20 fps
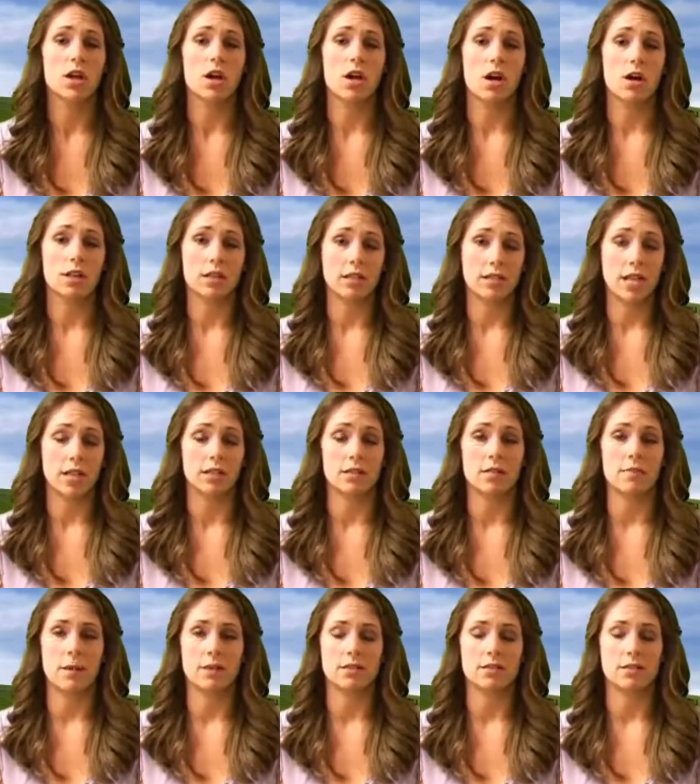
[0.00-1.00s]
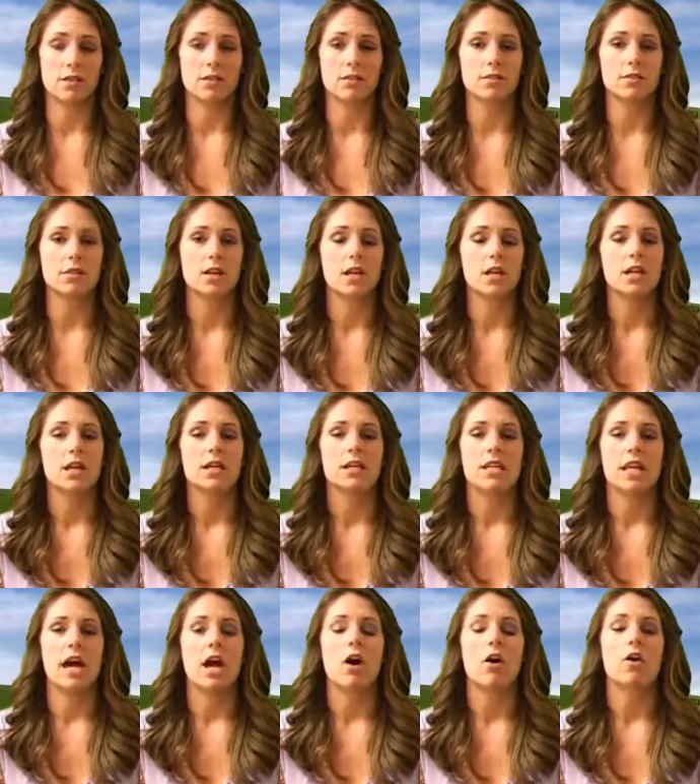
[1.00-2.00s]
on a daily basis.
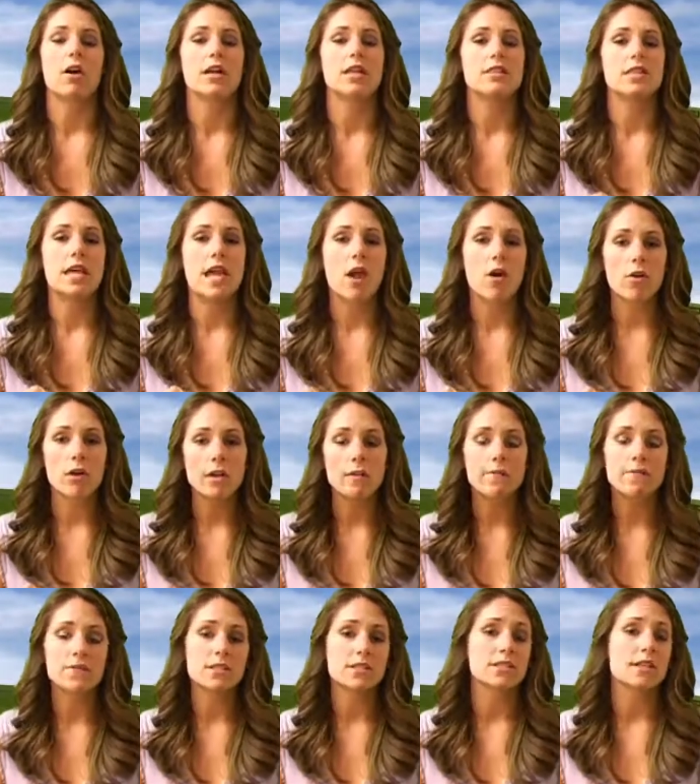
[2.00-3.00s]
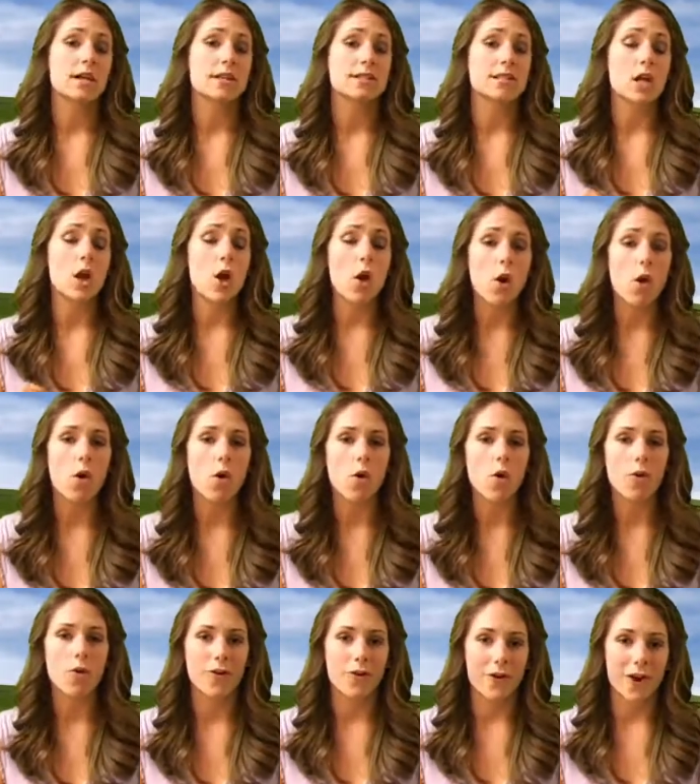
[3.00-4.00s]
Now, they are emphasizing
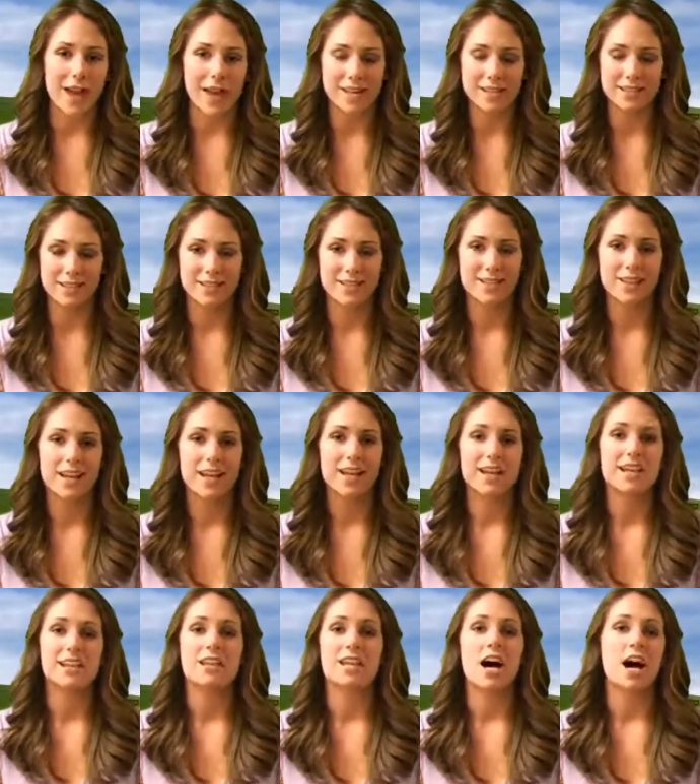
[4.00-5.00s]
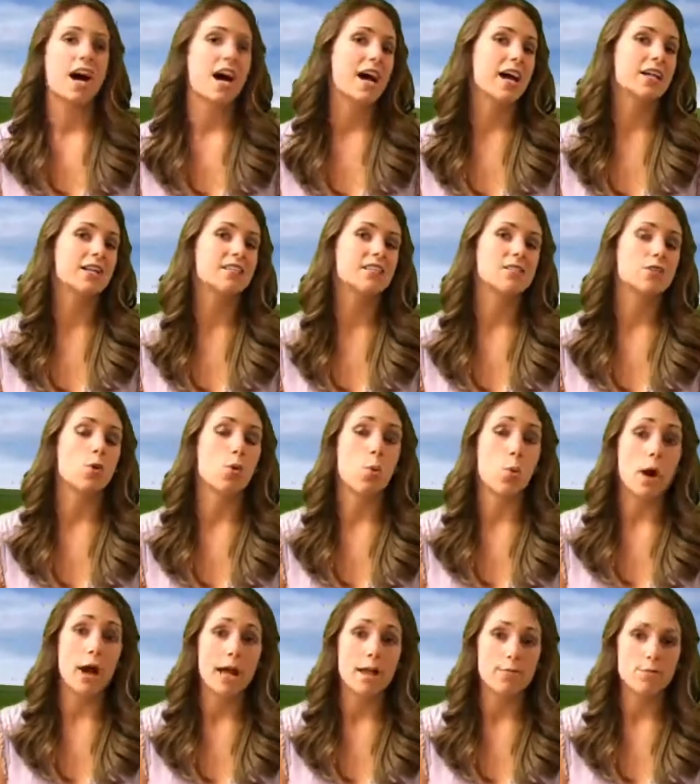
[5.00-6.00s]
whole grains, not
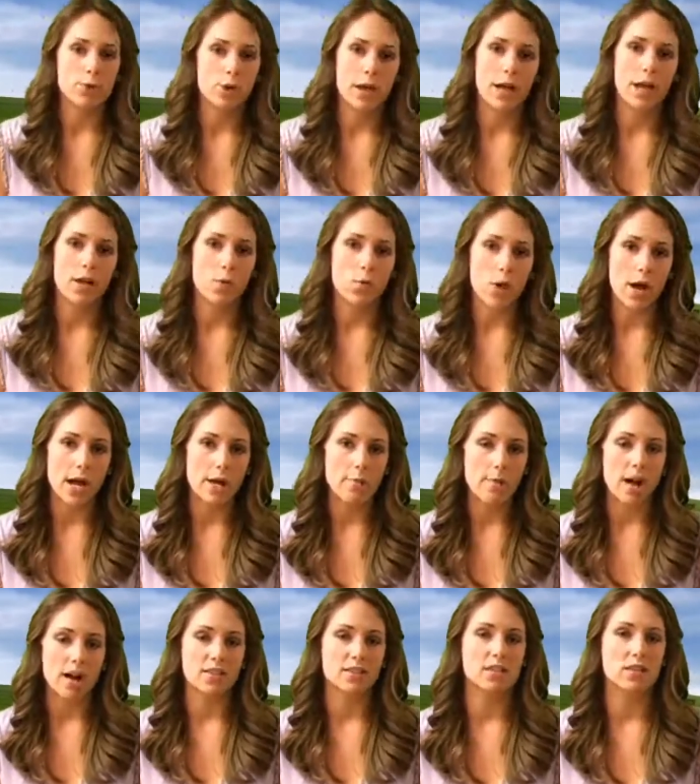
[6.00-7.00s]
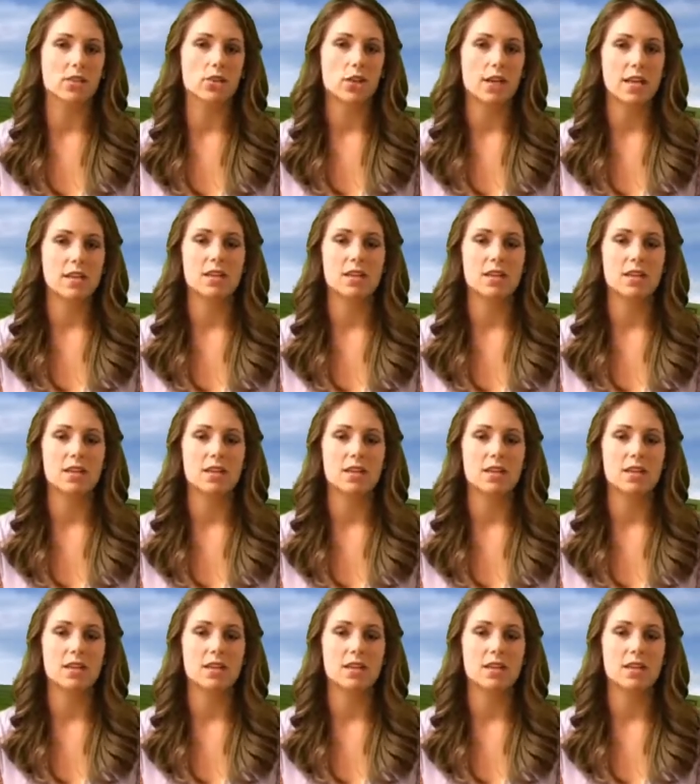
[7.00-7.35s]
white bread, white pasta. Look